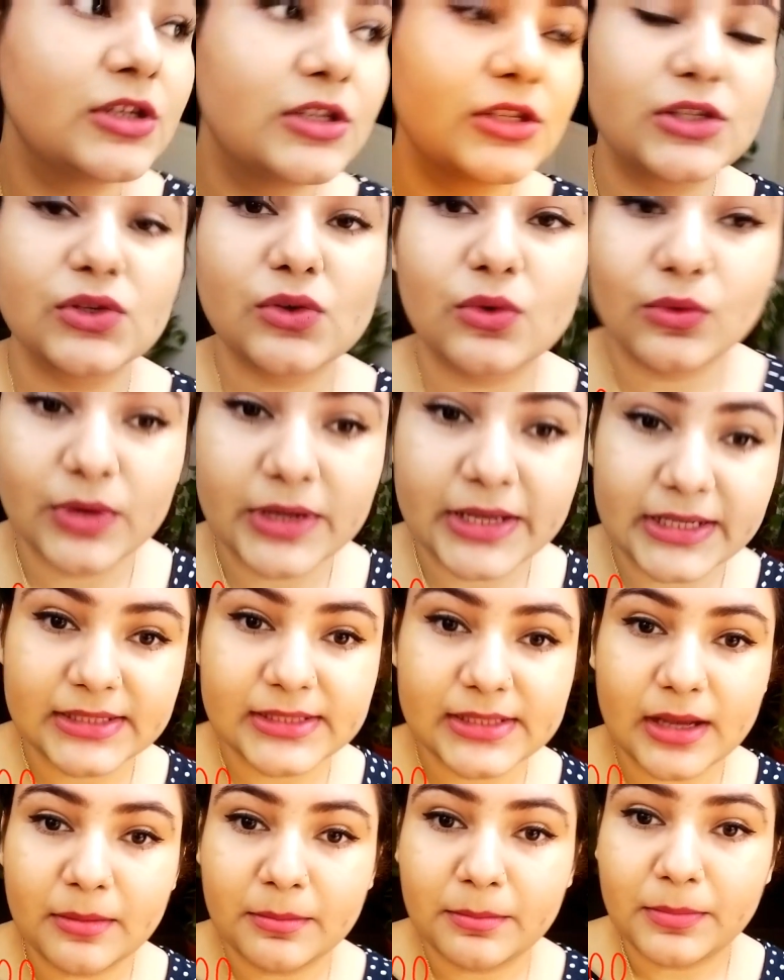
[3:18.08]
so it's
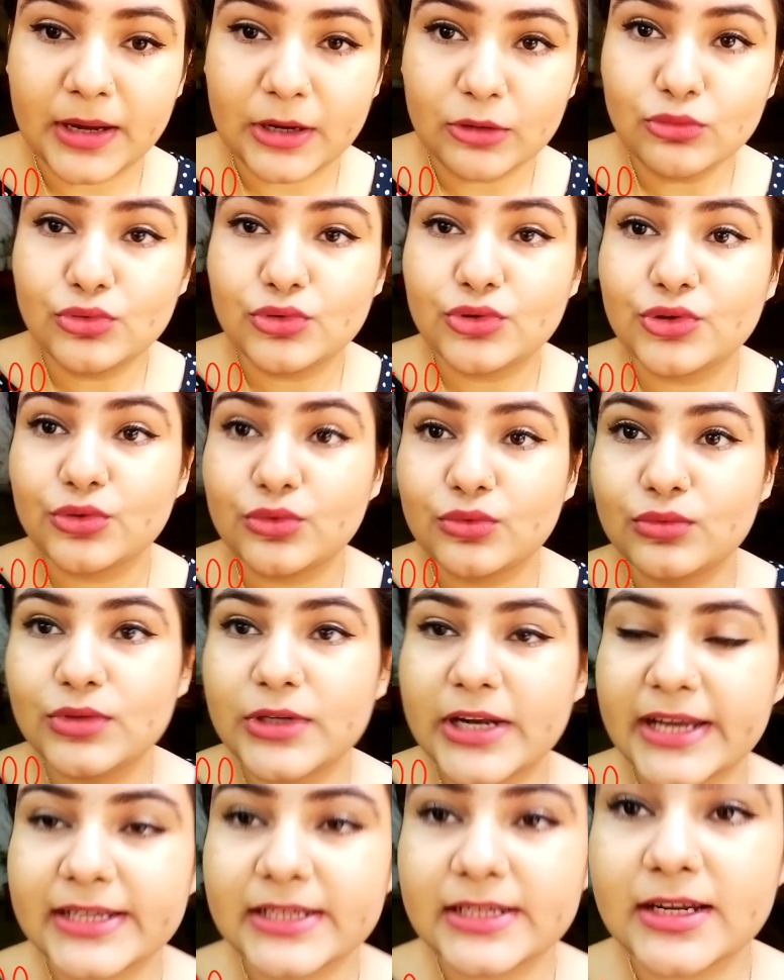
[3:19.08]
about 2
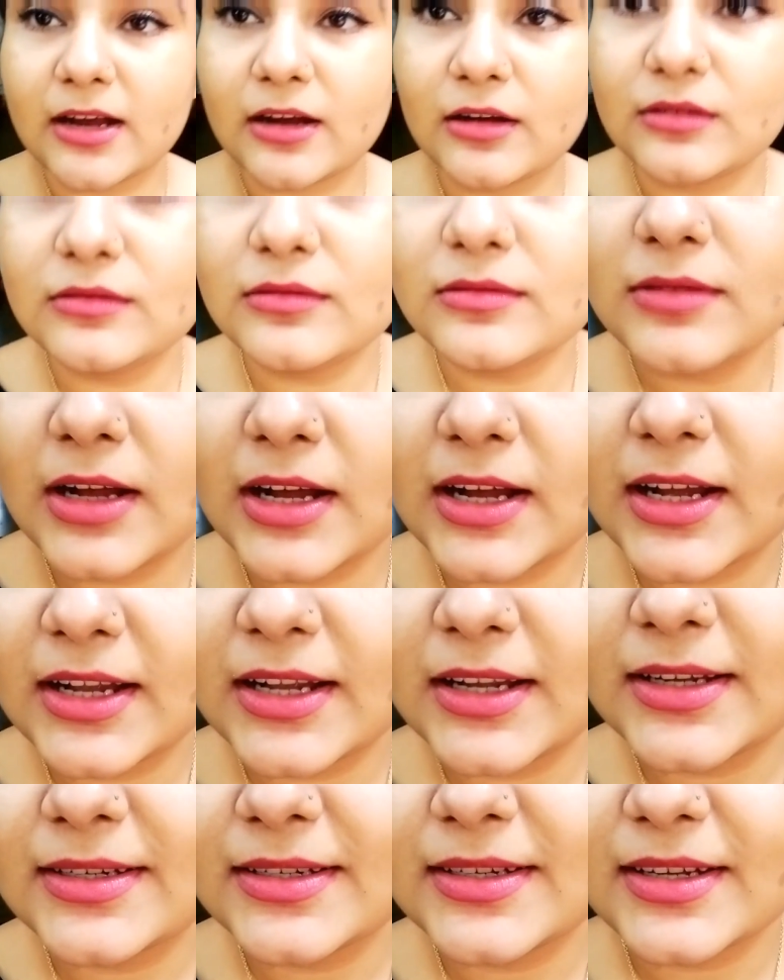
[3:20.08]
right now,
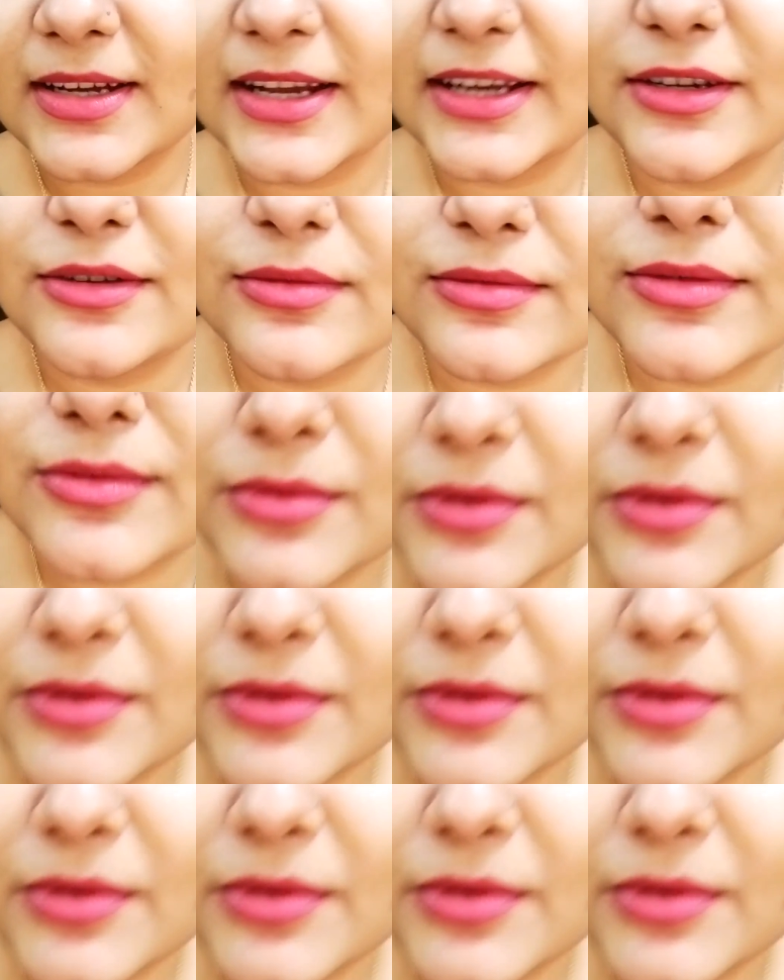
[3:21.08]
and I don't